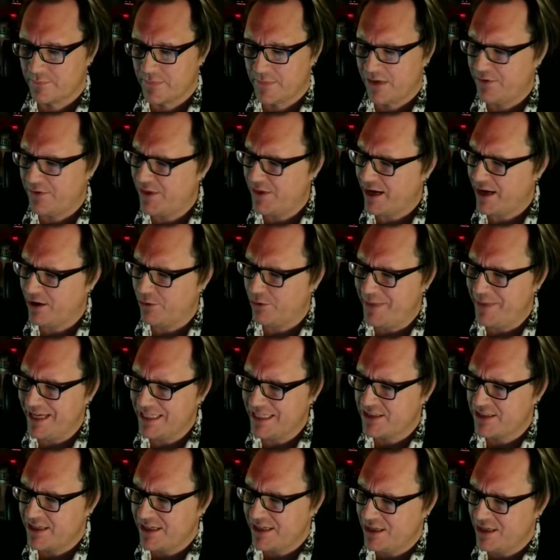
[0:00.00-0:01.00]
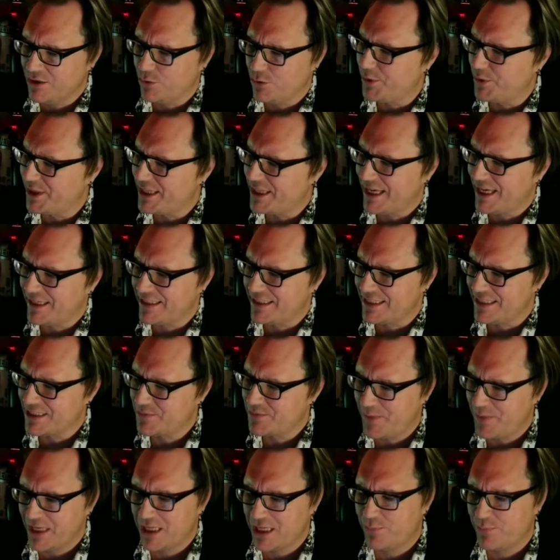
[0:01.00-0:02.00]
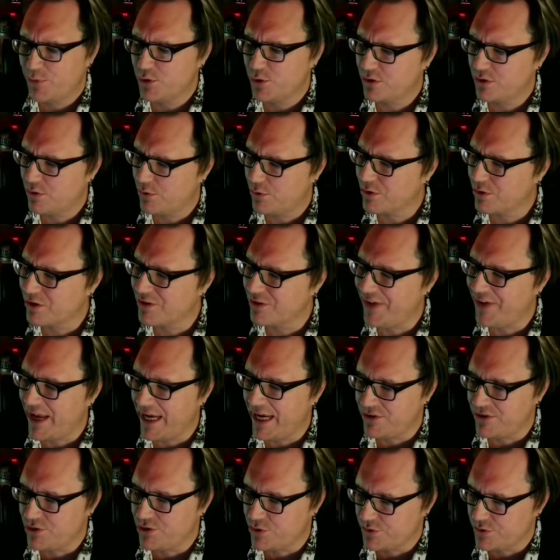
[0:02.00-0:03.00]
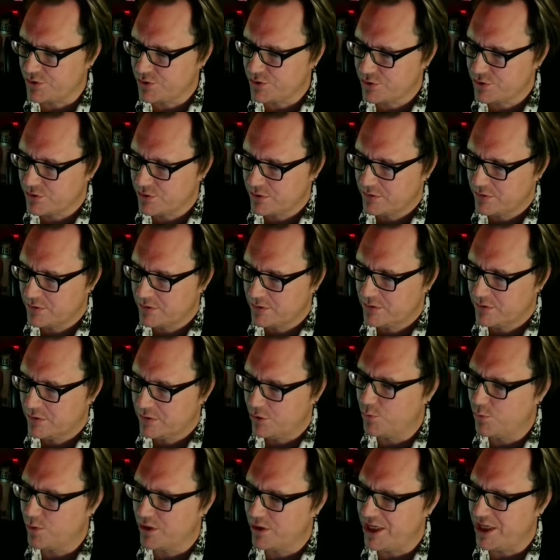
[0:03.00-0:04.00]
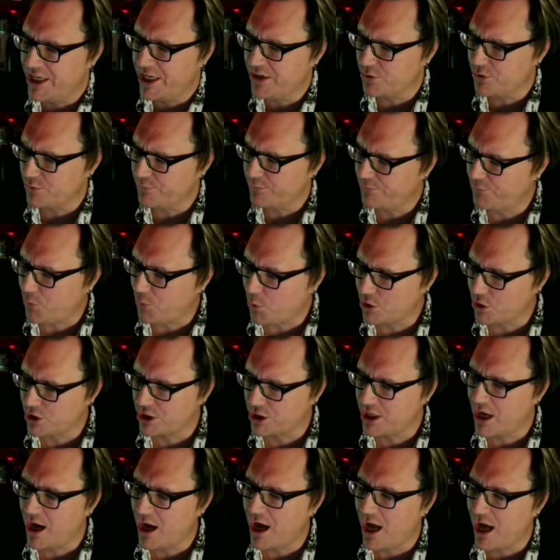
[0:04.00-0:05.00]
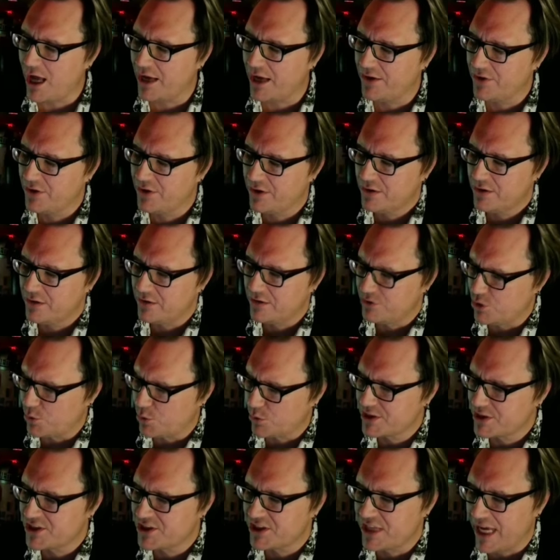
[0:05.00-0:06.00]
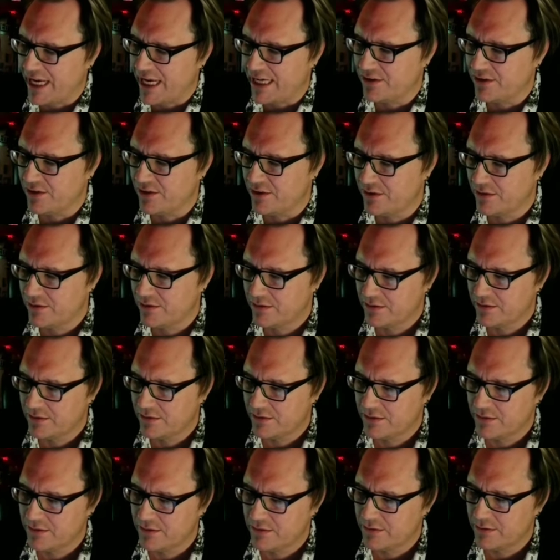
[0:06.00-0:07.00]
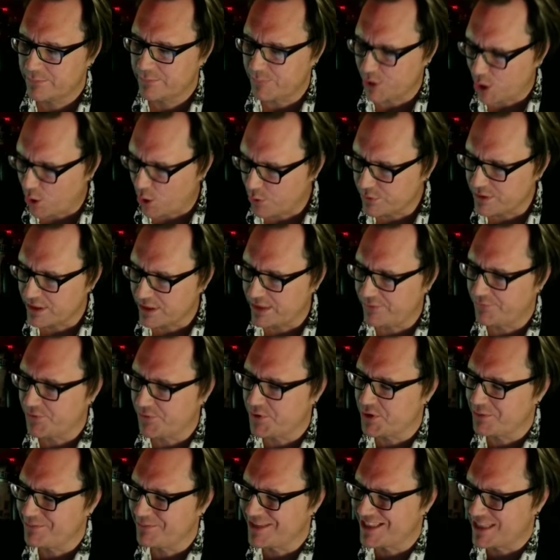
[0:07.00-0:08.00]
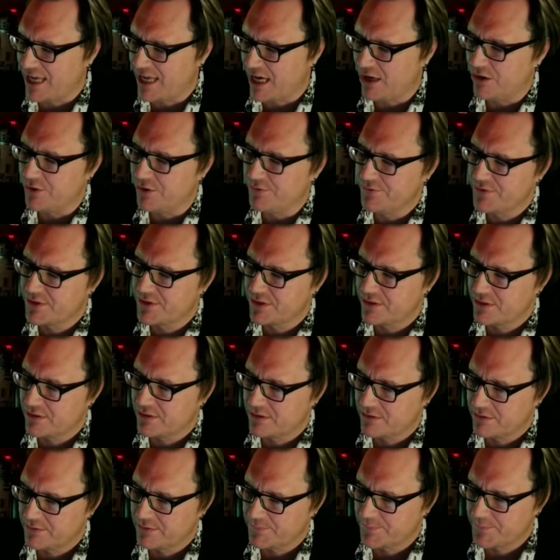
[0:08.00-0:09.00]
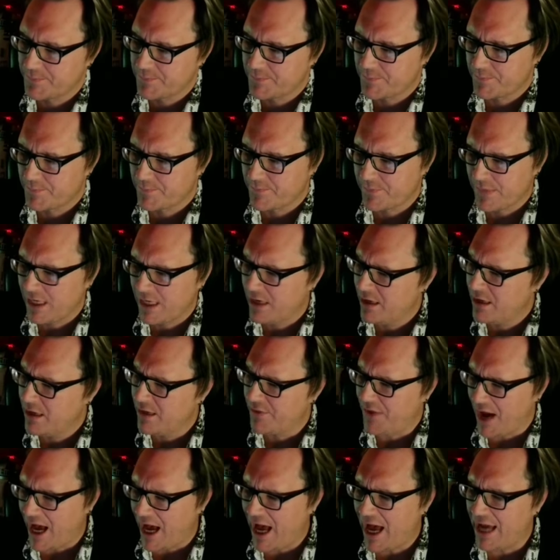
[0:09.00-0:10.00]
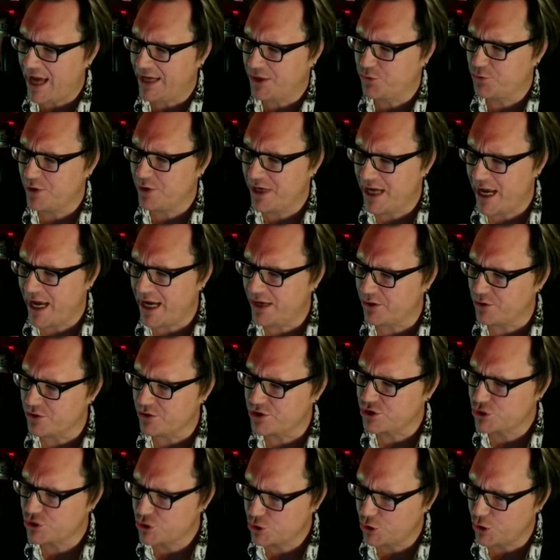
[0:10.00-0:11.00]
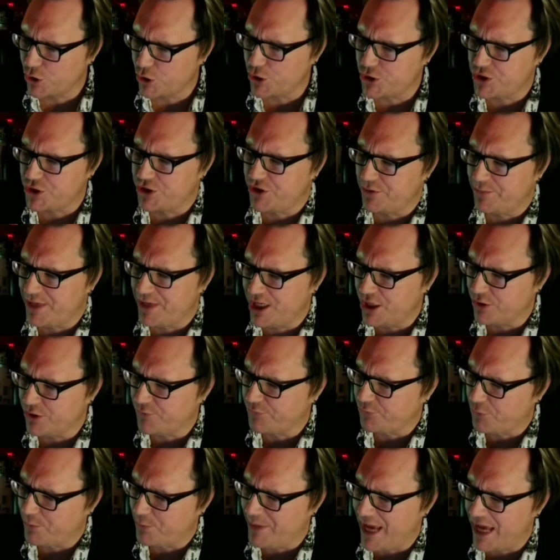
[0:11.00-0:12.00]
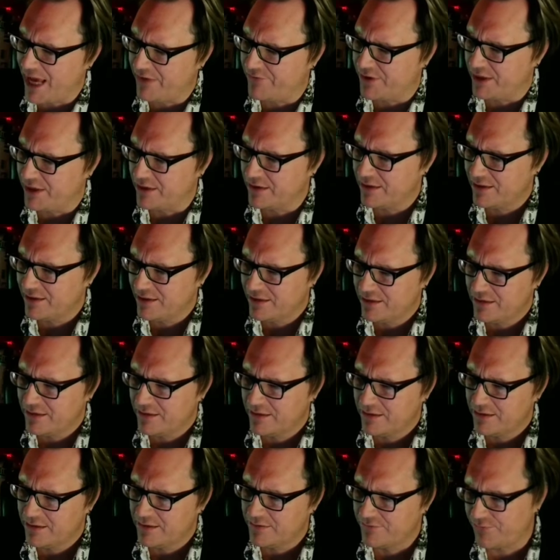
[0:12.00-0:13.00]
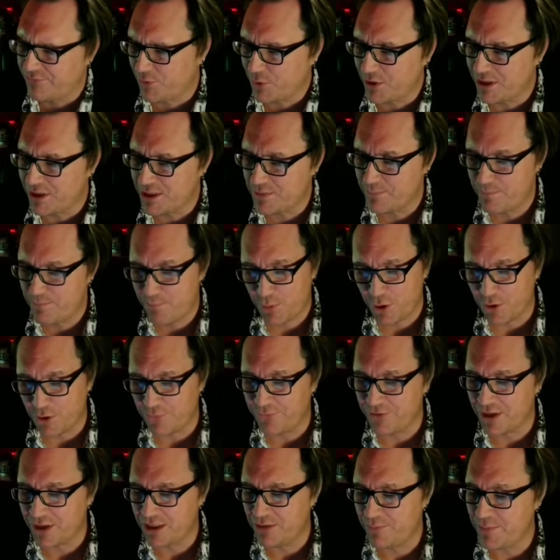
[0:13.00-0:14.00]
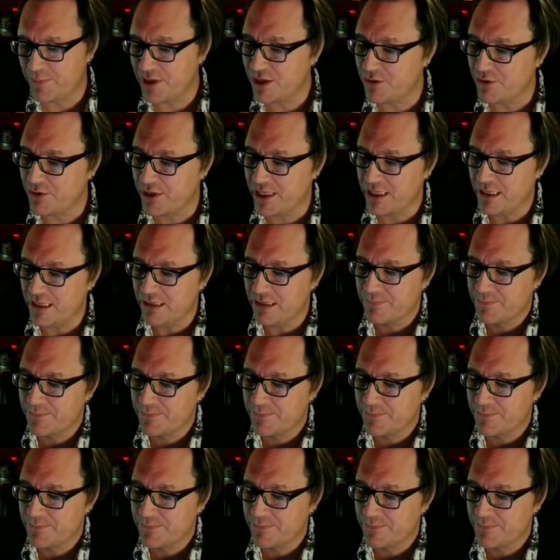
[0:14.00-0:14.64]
They are mixed here with that despicable corps of angels who were neither for God nor Satan, but only for themselves. The high creator scourged them here from heaven for its perfect beauty,